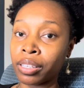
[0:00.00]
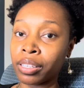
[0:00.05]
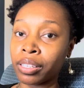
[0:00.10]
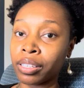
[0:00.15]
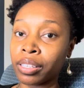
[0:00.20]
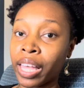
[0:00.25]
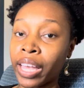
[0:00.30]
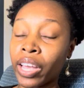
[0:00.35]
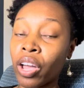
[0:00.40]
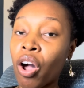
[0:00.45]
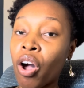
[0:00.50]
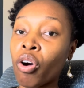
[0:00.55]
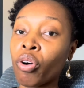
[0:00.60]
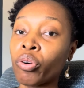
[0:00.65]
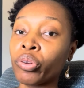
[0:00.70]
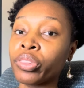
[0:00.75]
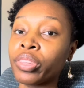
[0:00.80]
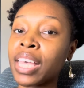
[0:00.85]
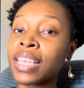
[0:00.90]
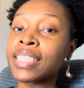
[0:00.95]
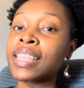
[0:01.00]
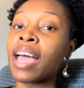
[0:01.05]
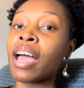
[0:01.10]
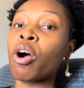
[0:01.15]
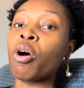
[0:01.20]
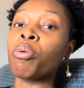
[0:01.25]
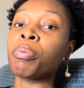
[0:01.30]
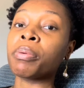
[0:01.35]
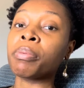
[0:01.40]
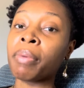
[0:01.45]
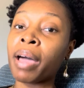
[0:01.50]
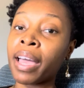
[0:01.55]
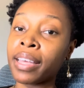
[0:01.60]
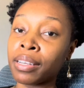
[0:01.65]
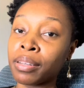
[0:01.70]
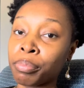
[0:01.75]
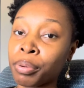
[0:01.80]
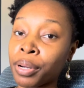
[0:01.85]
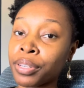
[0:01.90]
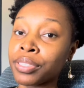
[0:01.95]
Like, oh, that's that
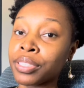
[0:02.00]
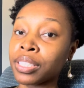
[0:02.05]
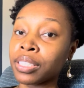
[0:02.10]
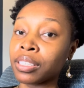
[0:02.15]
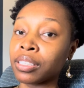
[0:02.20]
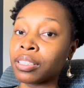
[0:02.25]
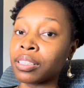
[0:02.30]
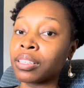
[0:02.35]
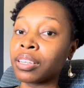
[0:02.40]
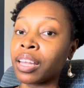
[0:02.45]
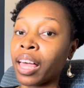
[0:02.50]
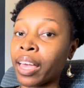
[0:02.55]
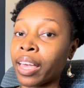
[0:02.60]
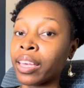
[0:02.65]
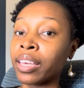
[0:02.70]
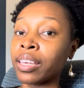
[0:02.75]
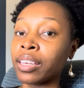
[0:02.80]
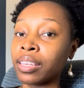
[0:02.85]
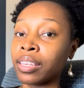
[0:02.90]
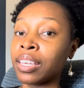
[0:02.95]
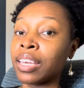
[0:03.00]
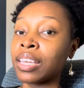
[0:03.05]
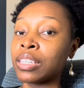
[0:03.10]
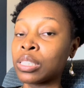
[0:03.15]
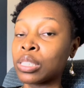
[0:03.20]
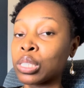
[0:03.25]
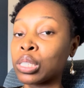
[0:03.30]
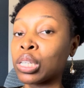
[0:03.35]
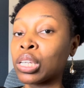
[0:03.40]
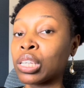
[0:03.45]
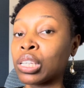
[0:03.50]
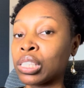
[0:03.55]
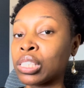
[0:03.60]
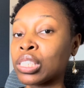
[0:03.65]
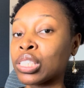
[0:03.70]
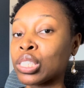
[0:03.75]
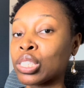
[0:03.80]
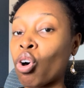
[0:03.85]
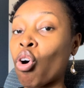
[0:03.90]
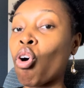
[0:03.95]
open-minded person. Like, yeah,
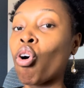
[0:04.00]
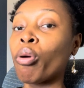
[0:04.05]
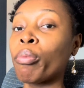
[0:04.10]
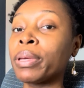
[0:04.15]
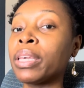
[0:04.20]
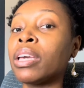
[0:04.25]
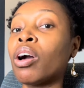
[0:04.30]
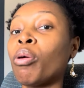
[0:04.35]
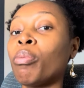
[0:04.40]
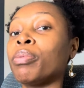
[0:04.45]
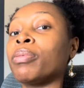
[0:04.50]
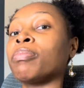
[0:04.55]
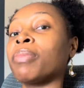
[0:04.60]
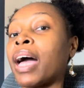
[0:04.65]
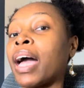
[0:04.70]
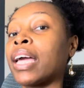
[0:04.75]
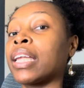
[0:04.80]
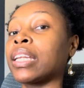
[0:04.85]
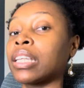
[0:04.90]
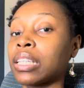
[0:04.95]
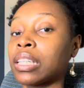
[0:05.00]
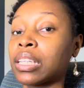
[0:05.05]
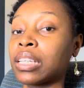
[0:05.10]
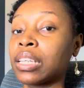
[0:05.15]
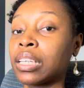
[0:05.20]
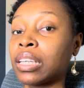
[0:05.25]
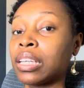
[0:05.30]
just call me open-minded.